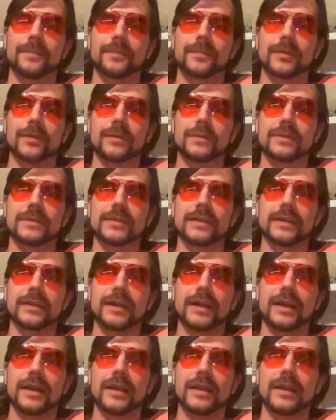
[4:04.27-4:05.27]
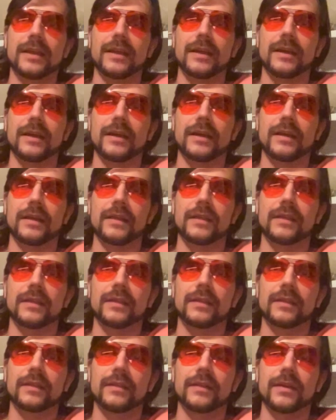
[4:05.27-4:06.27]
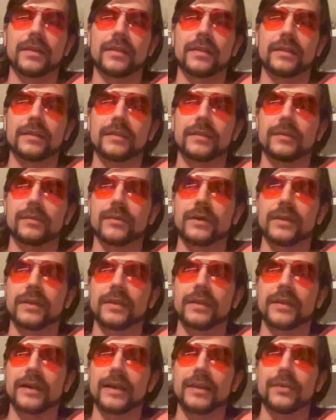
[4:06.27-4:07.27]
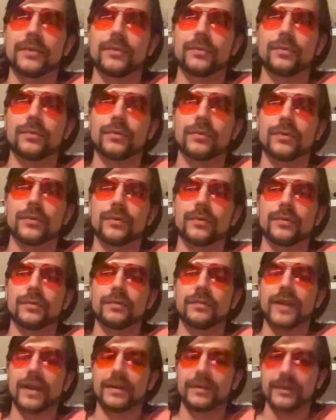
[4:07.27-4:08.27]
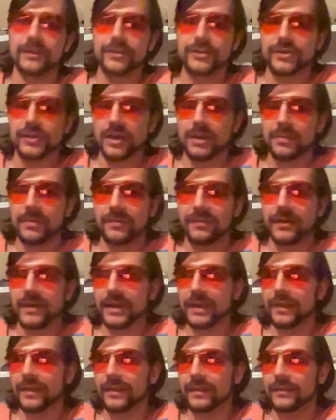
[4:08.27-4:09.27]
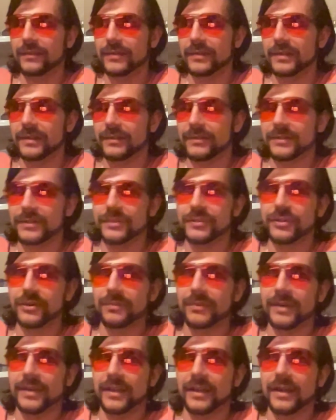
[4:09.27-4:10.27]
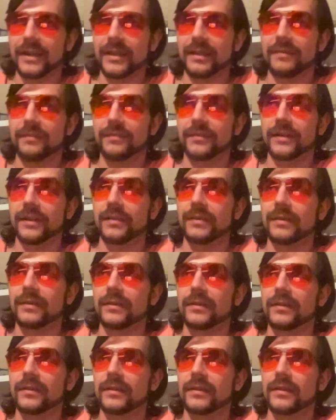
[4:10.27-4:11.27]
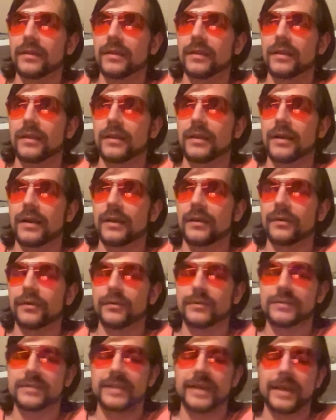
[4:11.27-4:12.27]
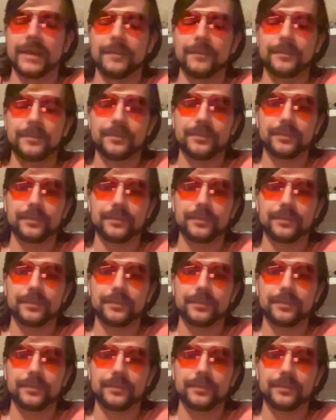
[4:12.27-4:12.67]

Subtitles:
There was the guy, I think one of the guy who founded Shopify. He was a German guy. I don't know his name,